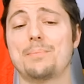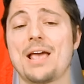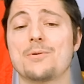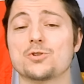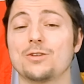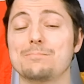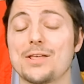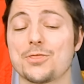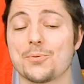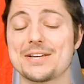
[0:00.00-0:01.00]
The Penguins only
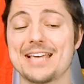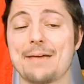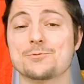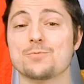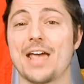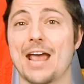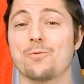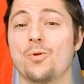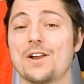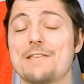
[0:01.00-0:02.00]
played 3 games,
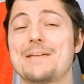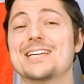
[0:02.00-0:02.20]
and one of them